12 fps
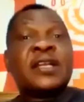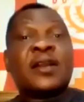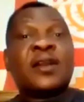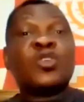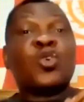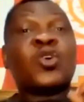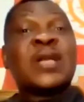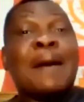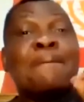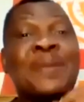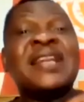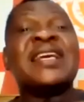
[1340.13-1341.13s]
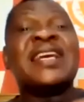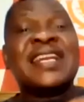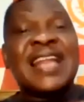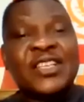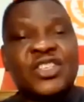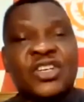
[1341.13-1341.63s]
The, you could have been
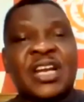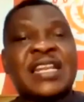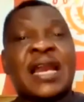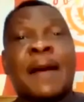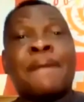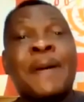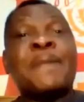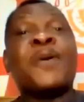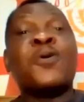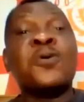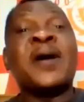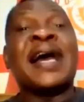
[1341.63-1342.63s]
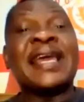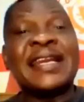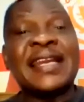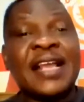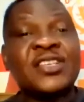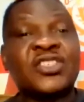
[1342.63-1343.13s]
in Nigeria. There are people who are
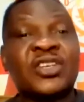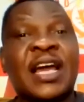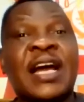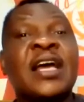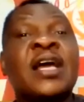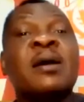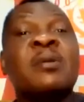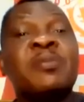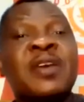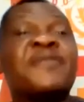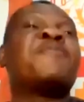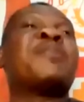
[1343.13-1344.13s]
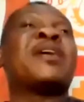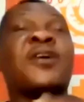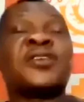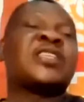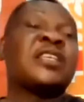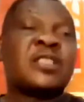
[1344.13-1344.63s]
in Nigeria. If
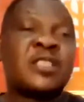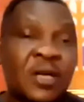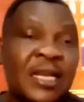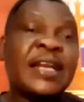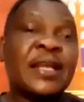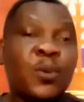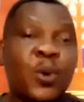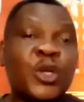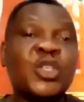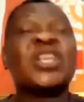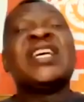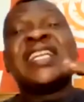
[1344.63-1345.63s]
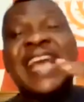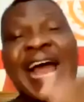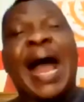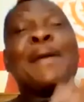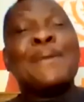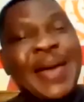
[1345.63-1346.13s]
because it's dollar they want, they
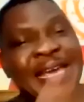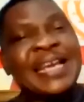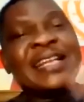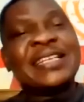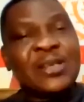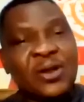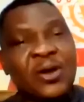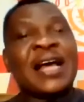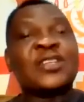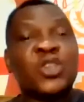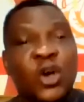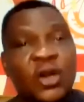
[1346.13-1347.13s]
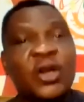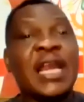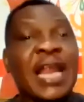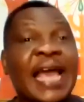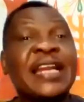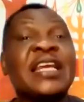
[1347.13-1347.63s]
are making the dollars
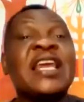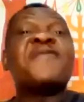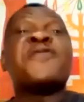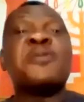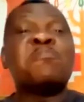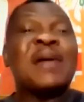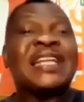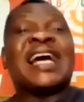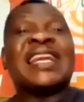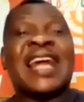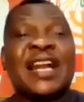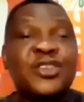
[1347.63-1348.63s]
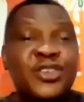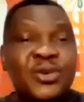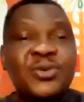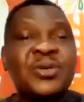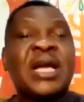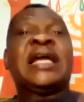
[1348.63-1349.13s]
online even better than
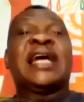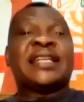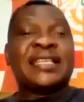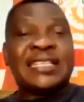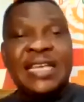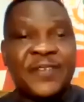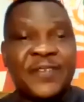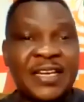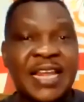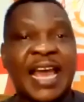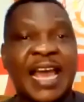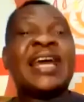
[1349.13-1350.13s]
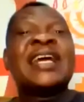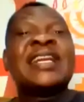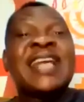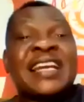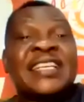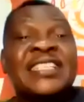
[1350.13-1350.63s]
you that is living there.
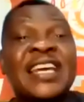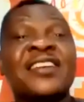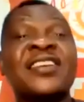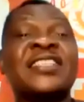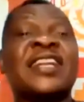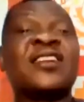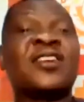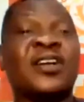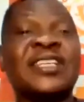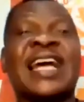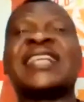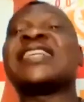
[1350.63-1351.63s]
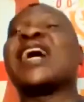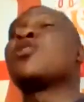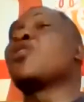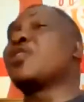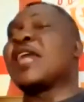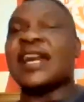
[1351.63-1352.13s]
There is a reason, God, there is
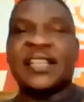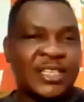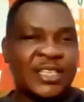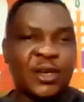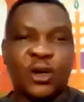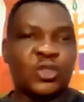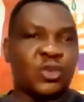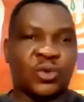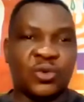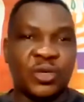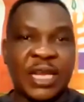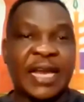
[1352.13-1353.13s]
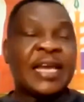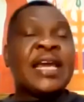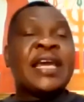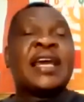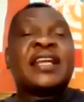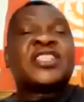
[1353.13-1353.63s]
another reason God took you there.
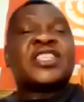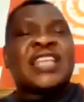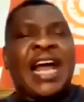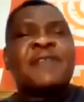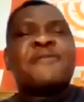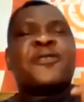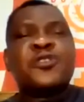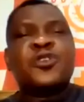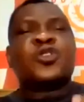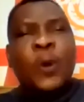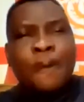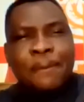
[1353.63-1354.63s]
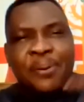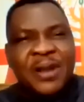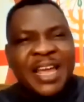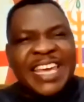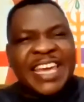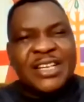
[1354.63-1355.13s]
It is time for you to
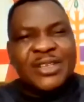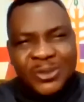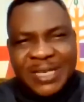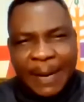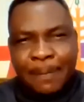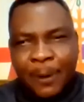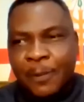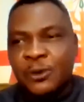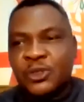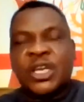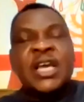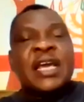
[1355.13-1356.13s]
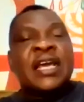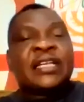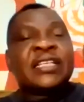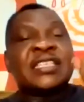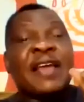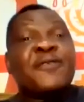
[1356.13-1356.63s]
break into that purpose. It
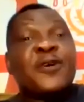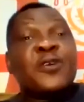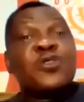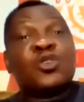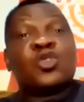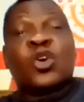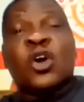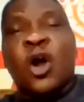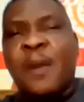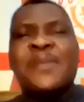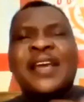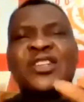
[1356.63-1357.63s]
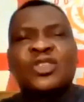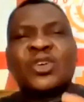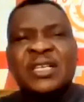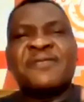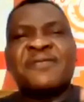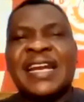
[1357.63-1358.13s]
is time for you to come
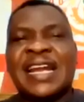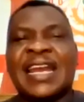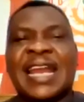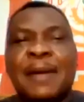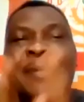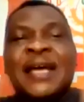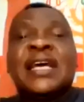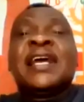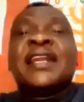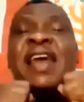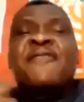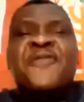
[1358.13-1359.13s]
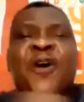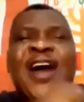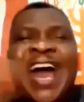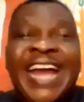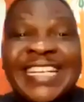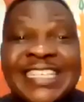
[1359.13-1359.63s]
into divine alignment.
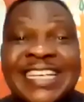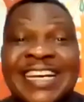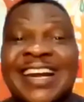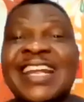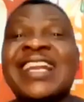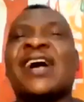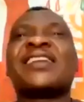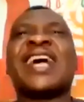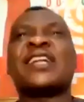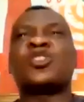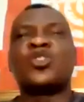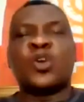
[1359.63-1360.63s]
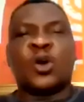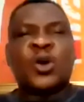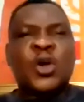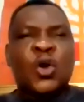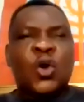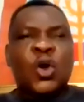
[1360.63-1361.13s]
Therefore, I decree now that
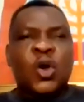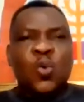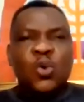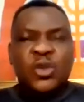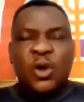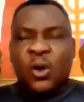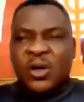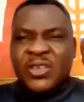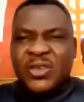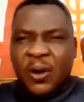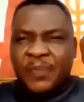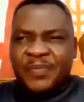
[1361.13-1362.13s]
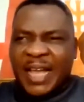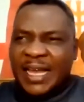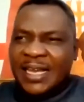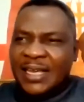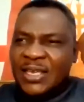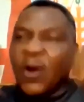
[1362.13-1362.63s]
your your your
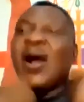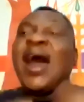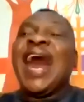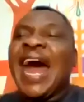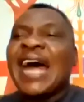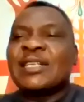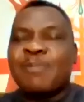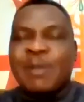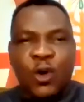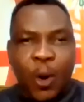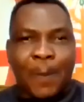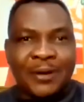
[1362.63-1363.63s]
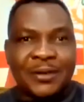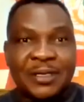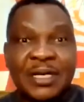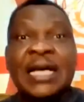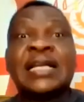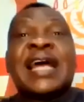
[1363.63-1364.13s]
your heart be
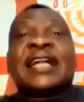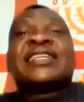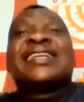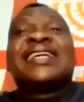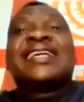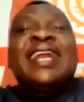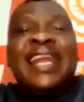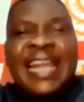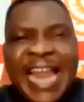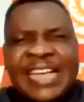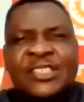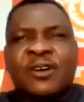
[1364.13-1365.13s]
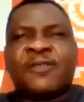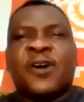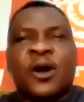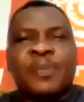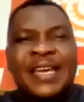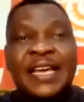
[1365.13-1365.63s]
open, that the light of
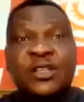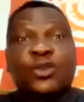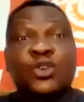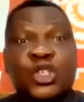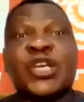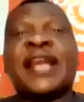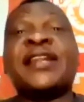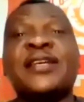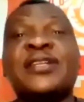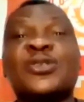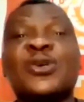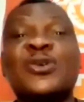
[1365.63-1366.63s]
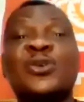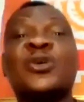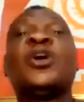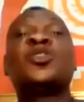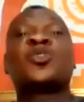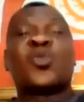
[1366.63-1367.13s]
God begin to shine into
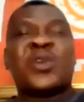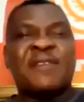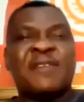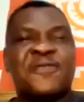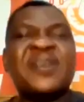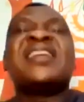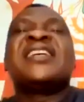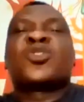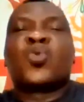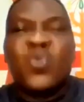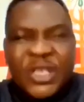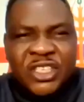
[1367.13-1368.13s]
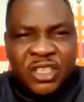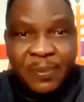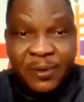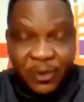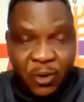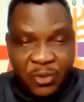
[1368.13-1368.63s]
you, to reveal his
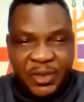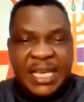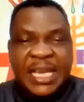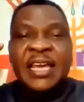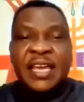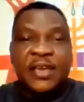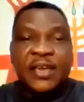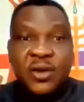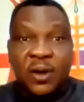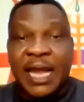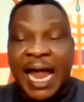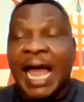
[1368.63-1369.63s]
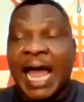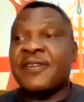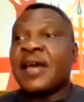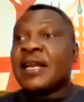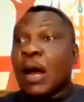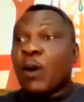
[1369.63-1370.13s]
wisdom glory in your life
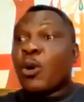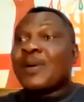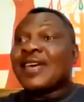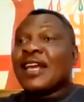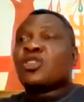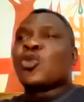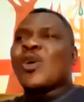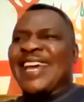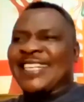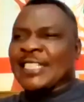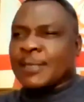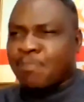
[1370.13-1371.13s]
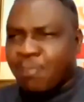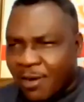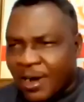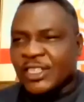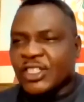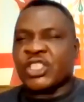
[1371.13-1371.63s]
that will begin to
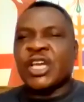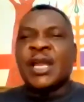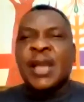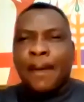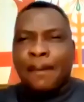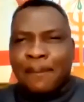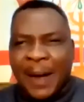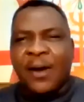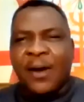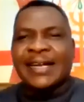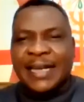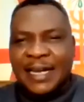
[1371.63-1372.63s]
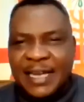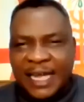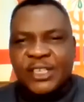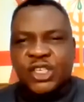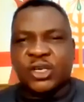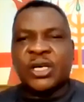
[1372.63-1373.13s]
express the power, the
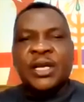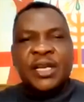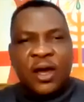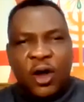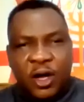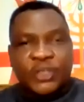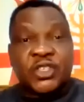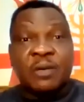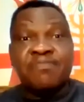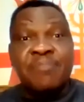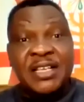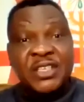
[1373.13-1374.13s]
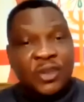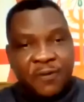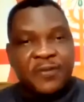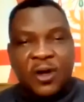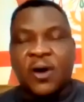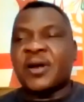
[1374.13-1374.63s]
nature, the awesomeness
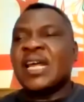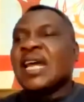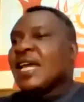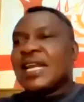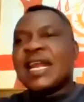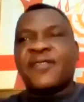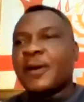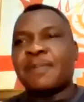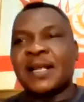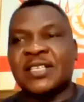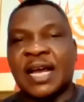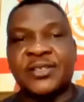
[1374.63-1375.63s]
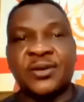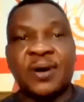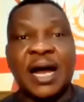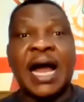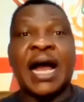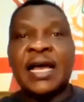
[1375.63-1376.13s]
of God in every place that you
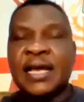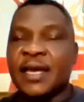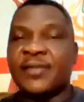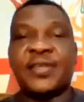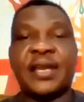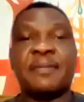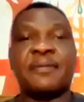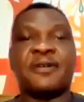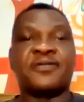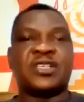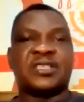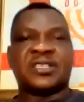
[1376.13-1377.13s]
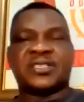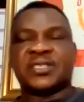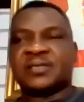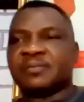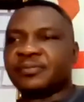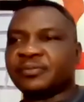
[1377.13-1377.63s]
are in the name of Jesus.